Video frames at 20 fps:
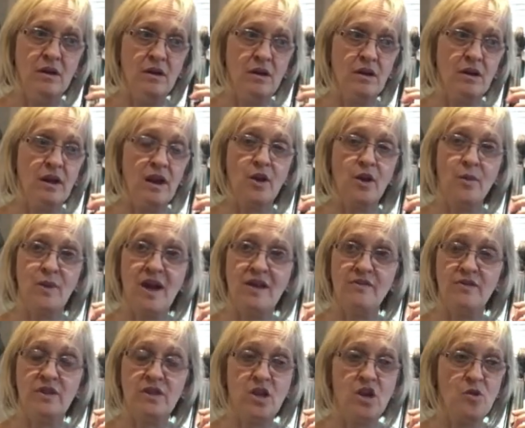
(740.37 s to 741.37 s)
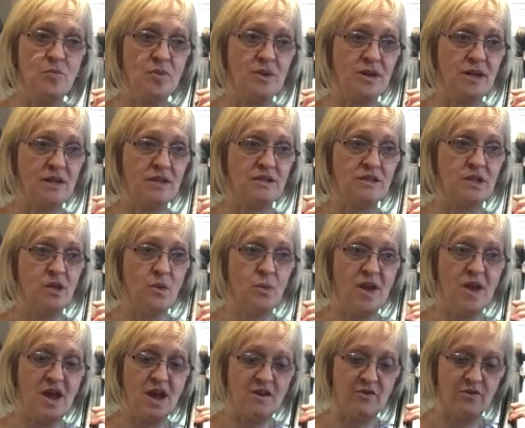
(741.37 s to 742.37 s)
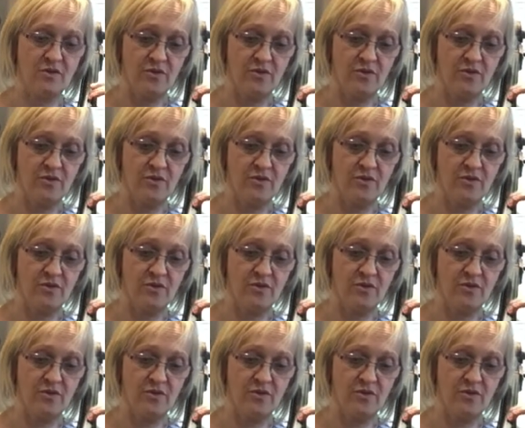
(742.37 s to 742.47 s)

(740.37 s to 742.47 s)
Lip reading: like we have at the opening. So we have.